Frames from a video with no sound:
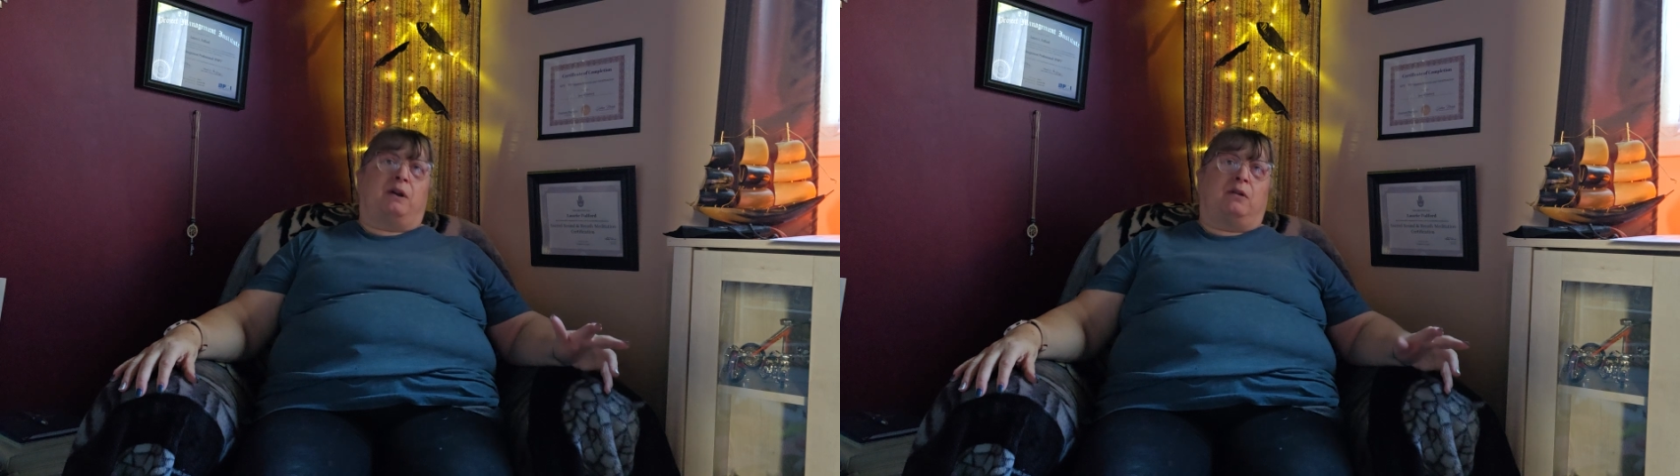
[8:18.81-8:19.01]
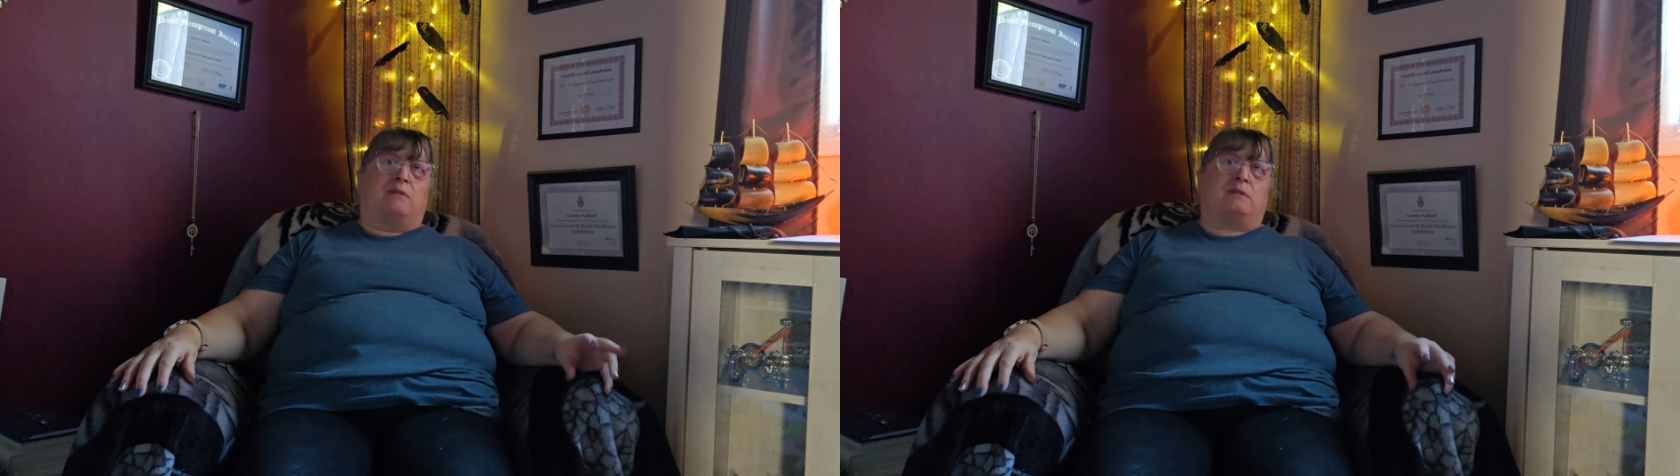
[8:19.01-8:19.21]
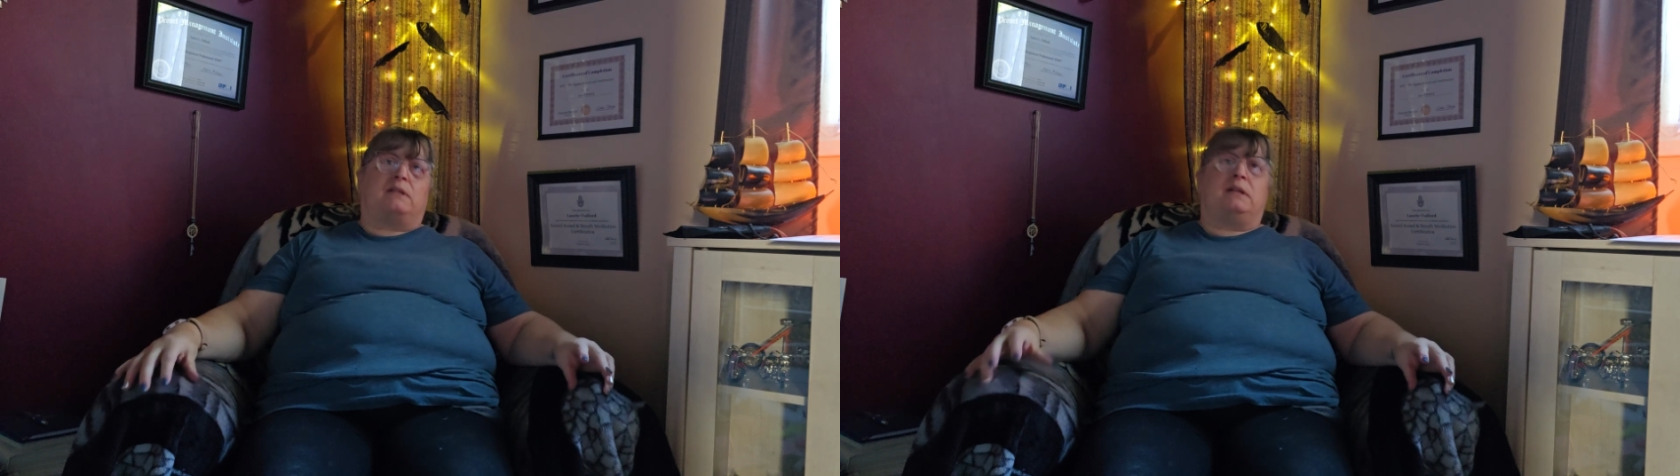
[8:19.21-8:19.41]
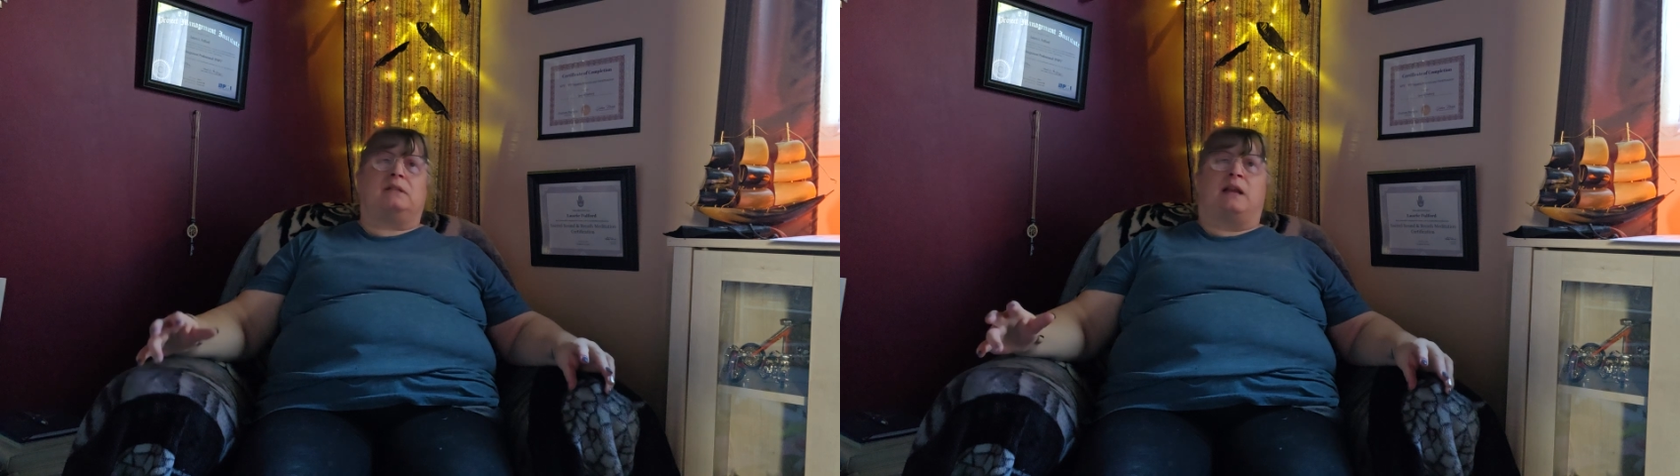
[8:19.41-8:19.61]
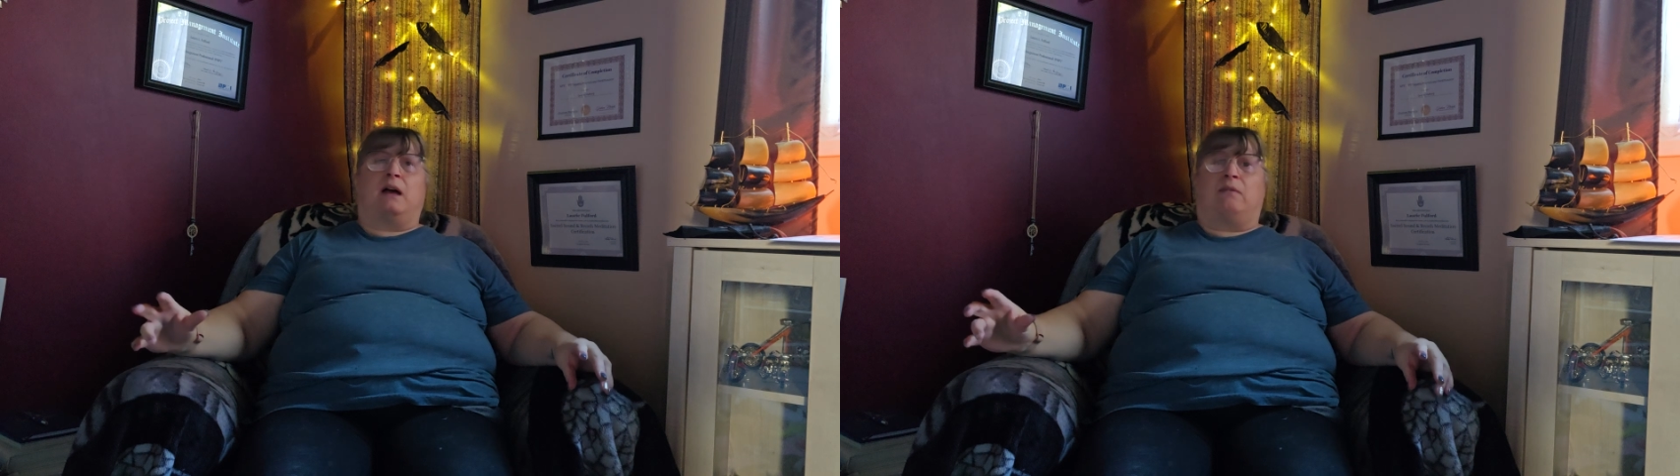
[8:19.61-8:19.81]
Graves' disease
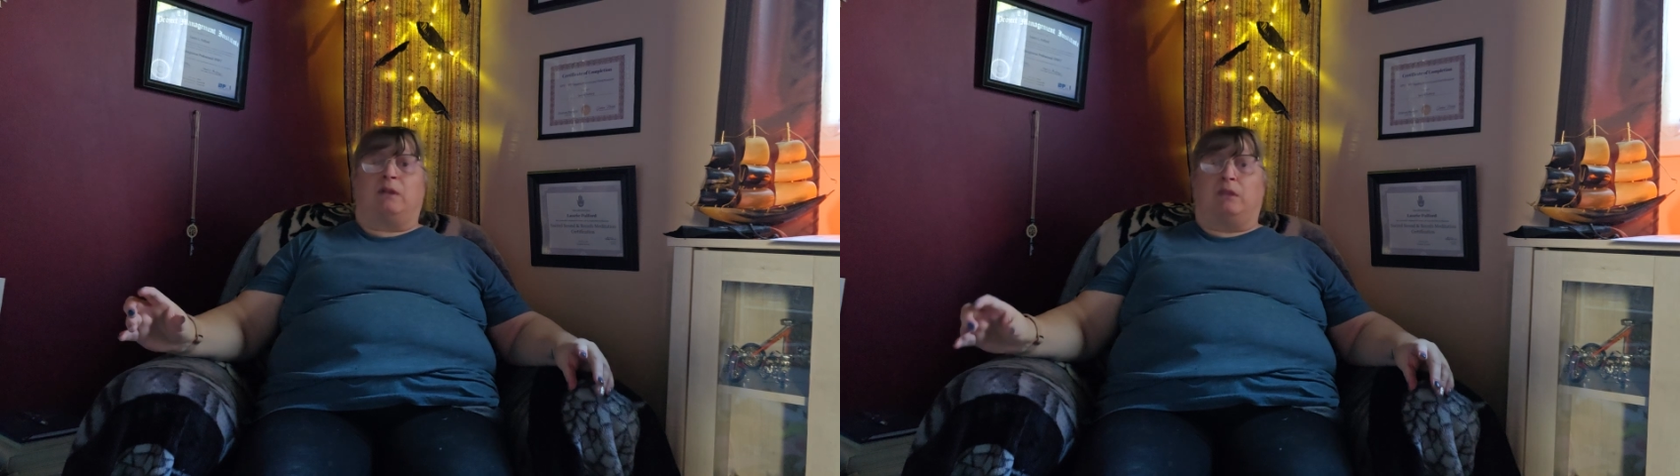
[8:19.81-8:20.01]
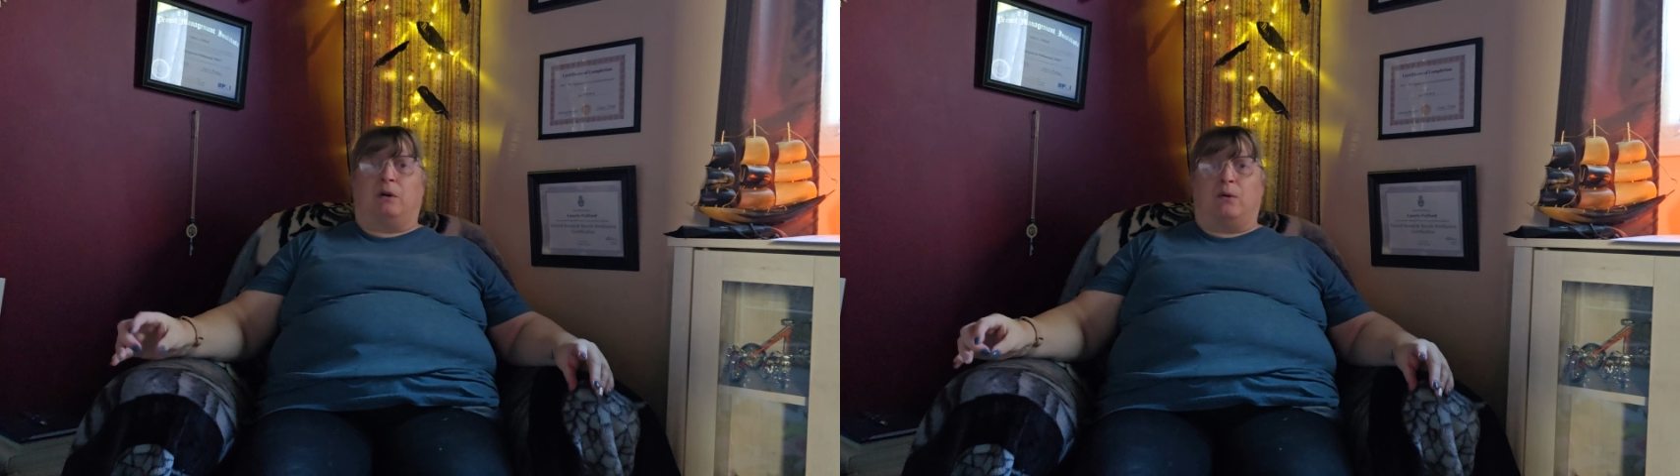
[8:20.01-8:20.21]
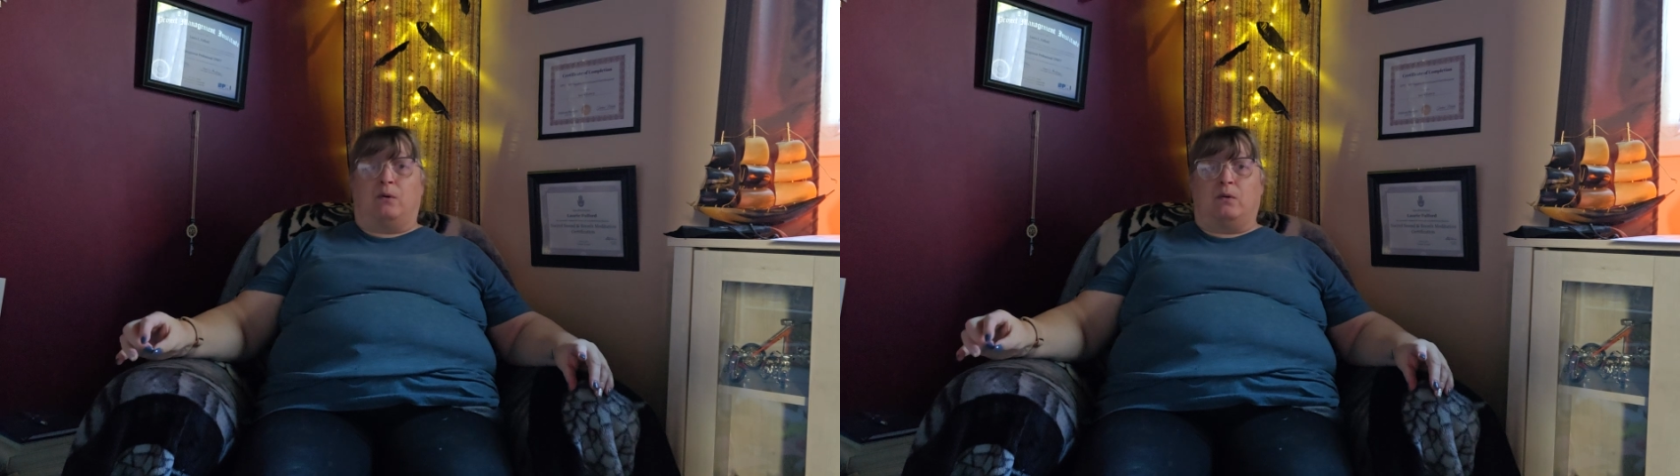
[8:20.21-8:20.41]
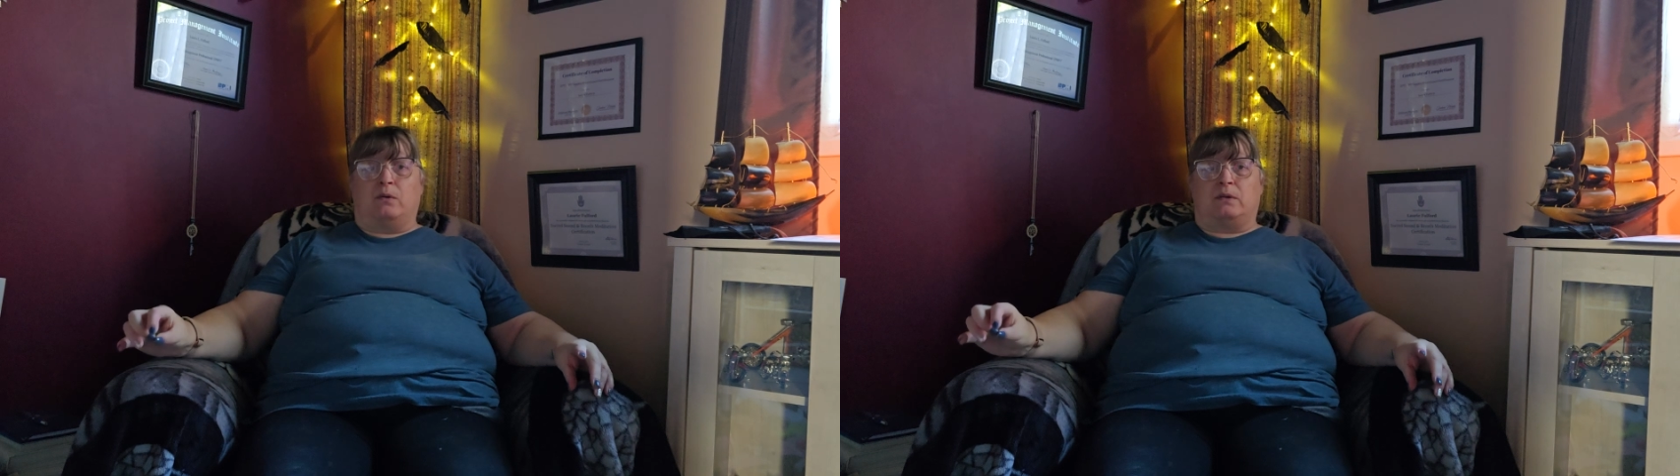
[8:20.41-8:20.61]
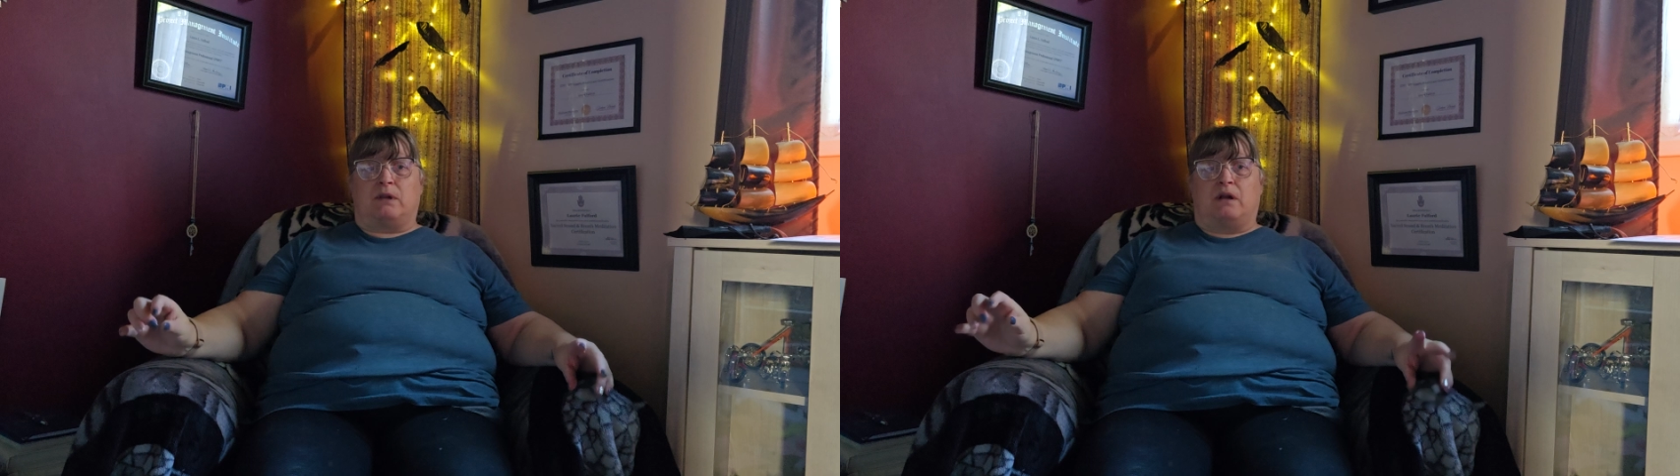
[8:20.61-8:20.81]
and having
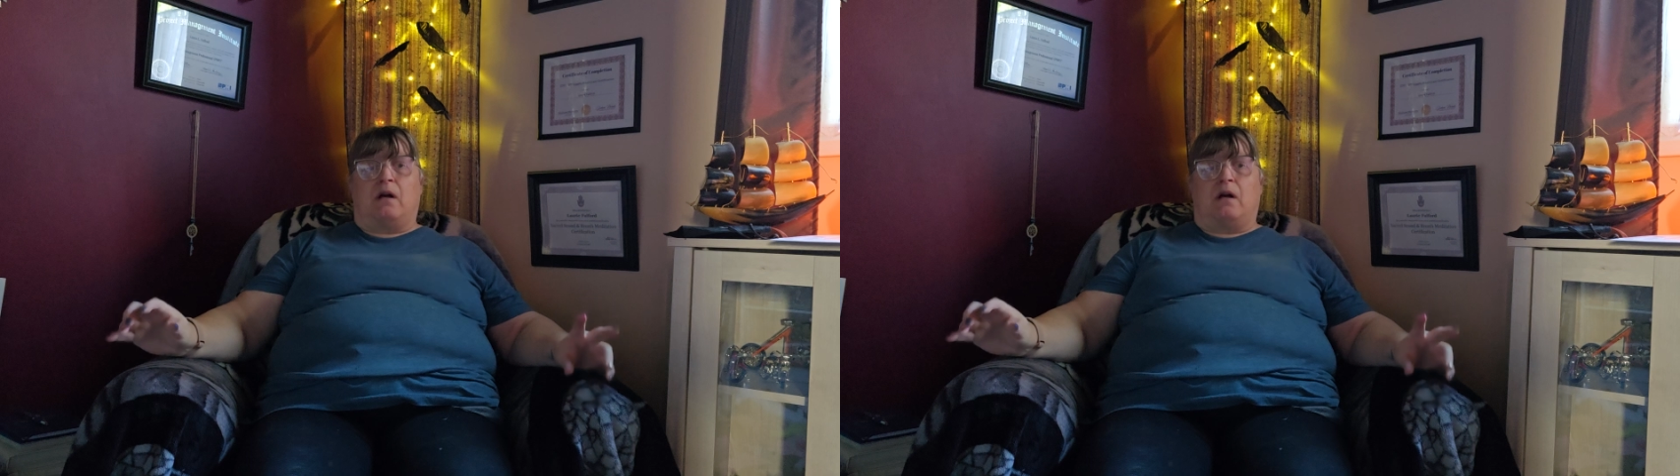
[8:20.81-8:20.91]
those,